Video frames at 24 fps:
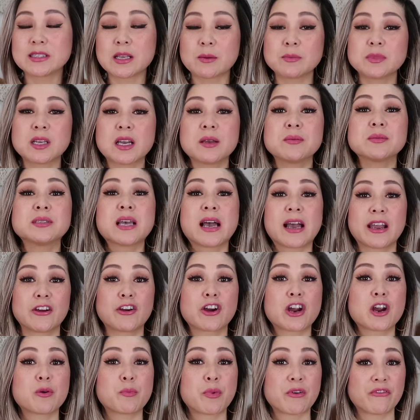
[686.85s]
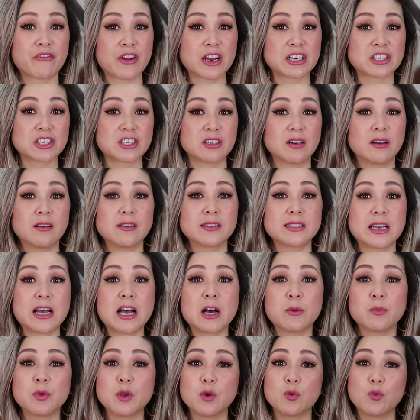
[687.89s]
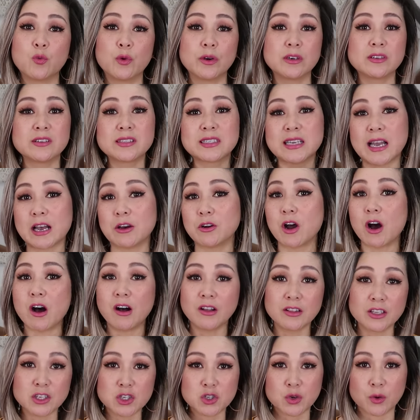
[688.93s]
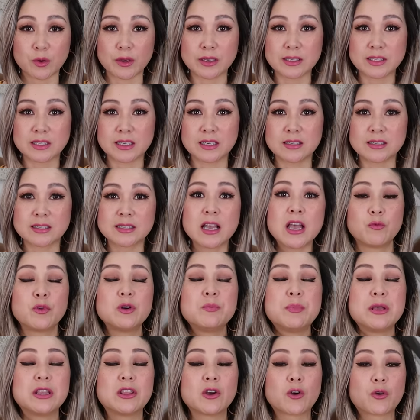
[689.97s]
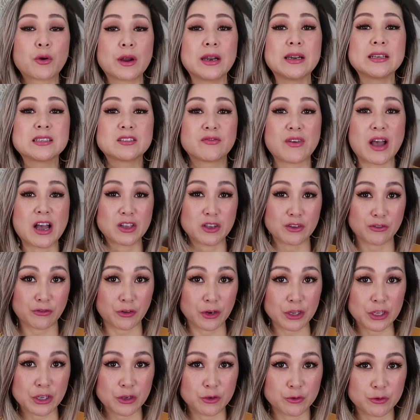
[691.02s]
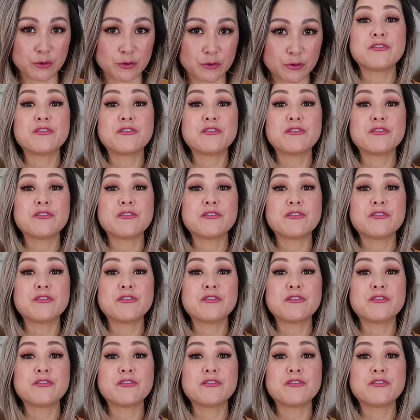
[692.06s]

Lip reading: sometimes hiring a professional to help you whittle down all the choices would be the greatest value for you.